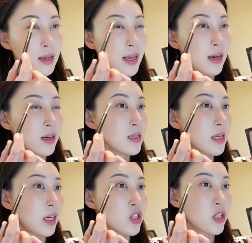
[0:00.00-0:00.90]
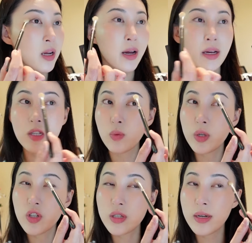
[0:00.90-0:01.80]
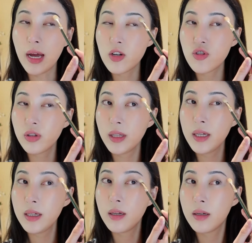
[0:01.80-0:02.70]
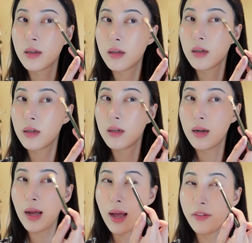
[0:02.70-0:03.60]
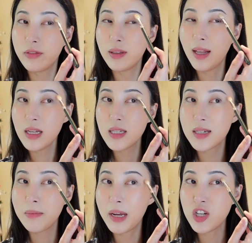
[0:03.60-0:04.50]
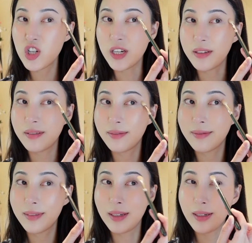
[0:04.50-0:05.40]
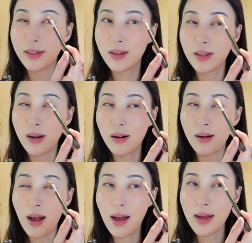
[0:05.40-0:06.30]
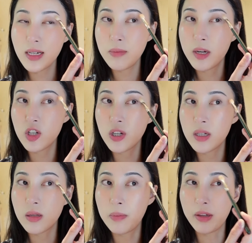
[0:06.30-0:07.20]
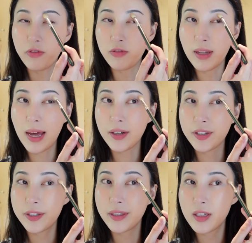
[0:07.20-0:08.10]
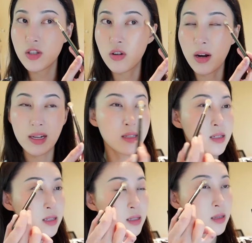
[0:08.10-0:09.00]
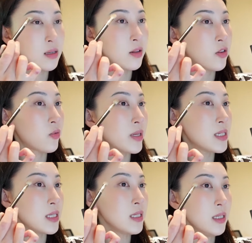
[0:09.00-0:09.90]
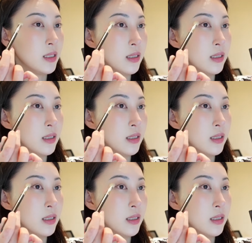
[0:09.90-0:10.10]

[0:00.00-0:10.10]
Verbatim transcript: And us Asian eyes, we just naturally have less dimension. Our eye dimension is a bit flatter, it's not as 3D.